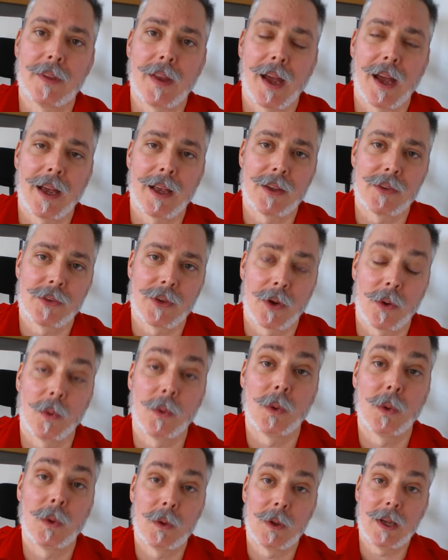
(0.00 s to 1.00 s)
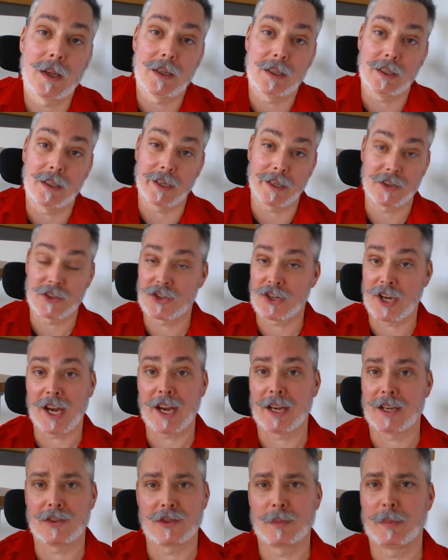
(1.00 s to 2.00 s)
has a whole
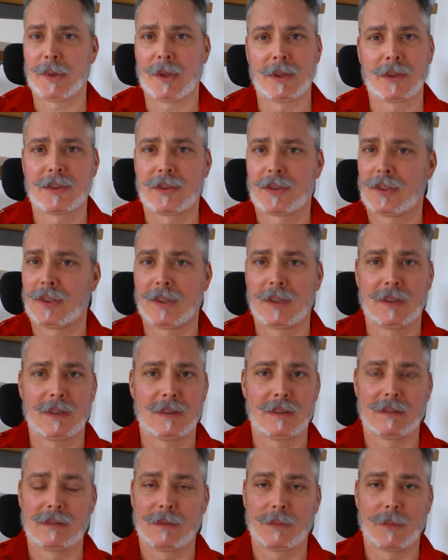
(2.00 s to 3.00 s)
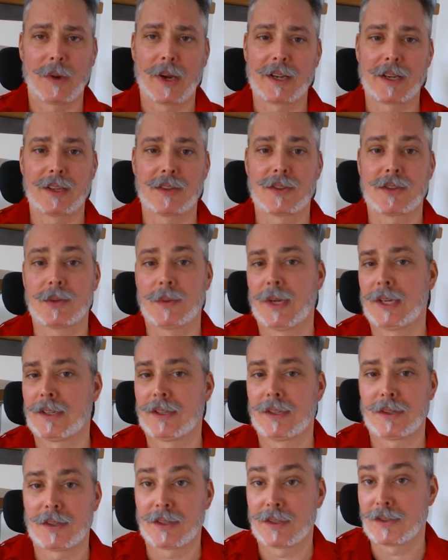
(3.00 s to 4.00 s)
exchange built right into it,
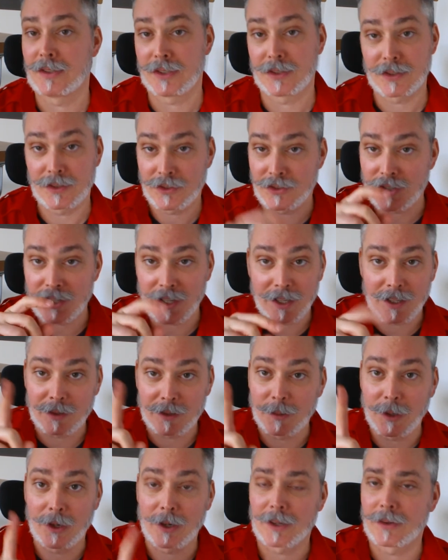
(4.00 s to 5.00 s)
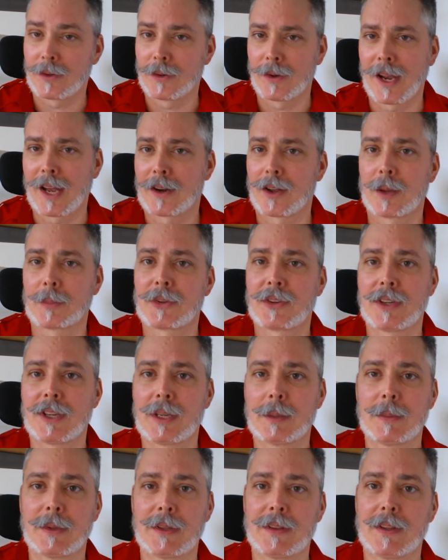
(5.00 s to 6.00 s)
and you can just check mark your AdOps
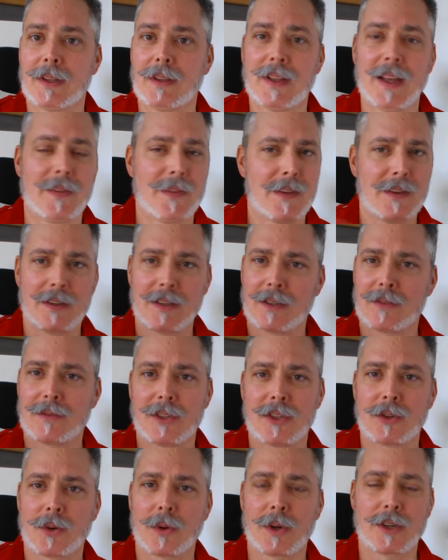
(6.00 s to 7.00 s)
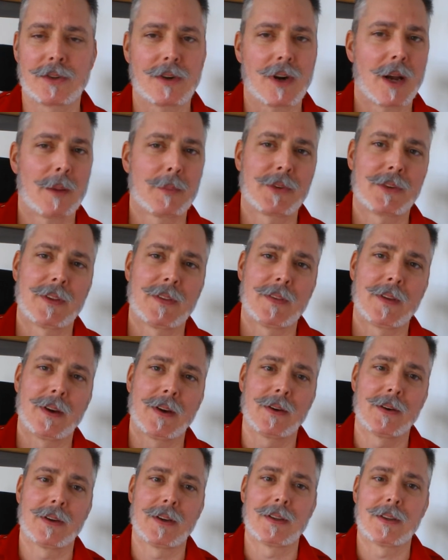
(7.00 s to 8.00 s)
team, and then the inventory drops in
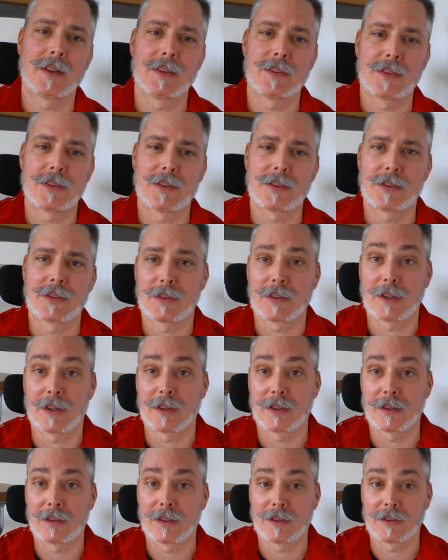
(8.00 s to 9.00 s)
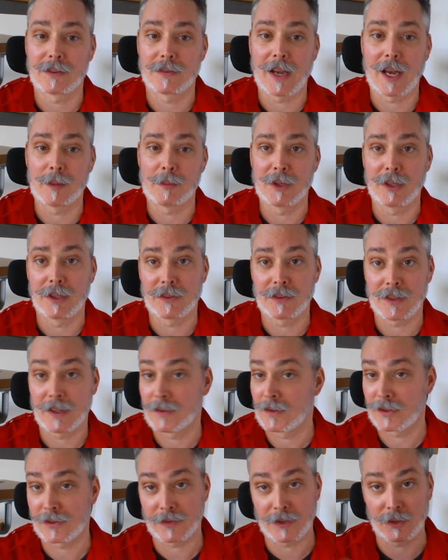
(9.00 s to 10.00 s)
there, and it's just it's fabulous.
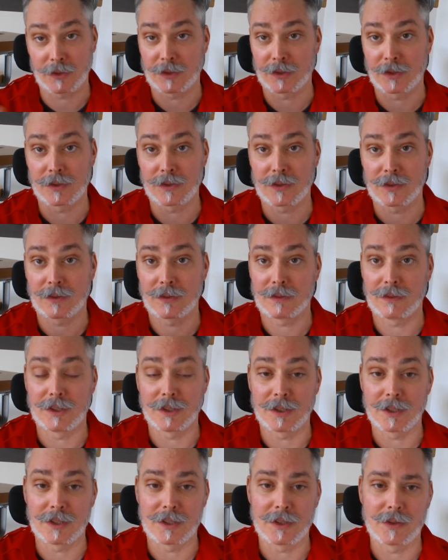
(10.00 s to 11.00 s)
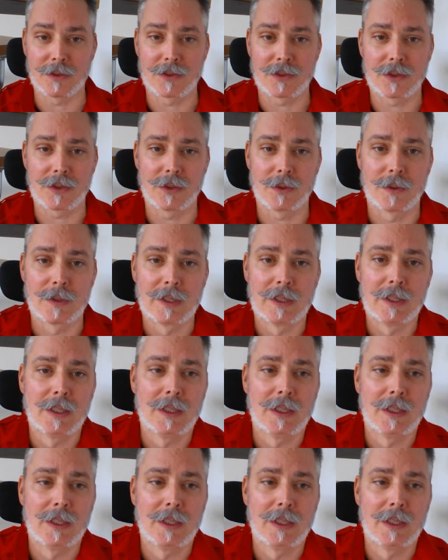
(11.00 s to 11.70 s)
And there's filters you can use too.